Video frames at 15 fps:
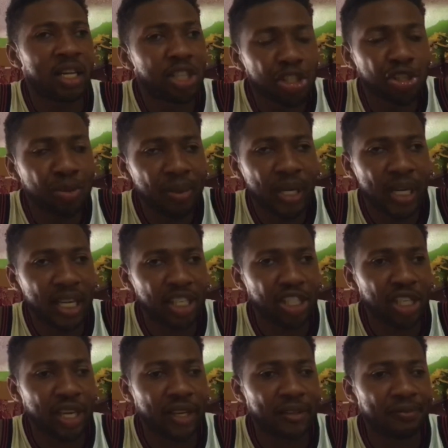the
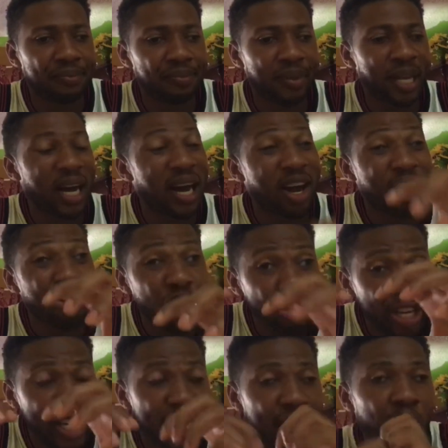tribulation and
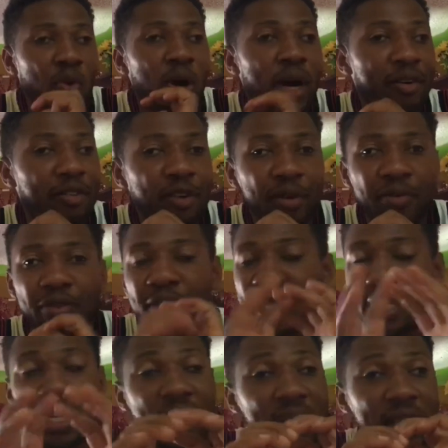really want to
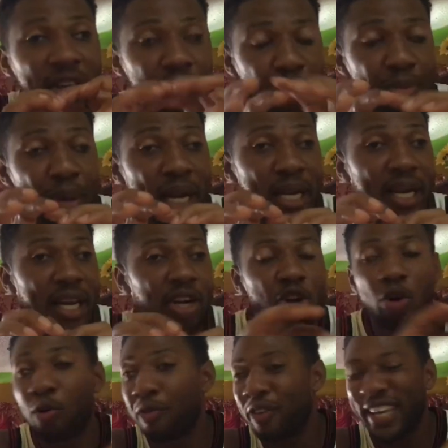start a rebellion
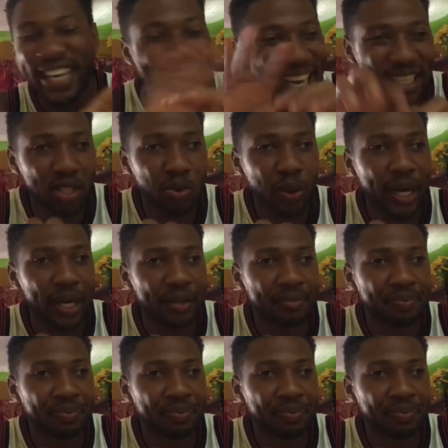now, for get away.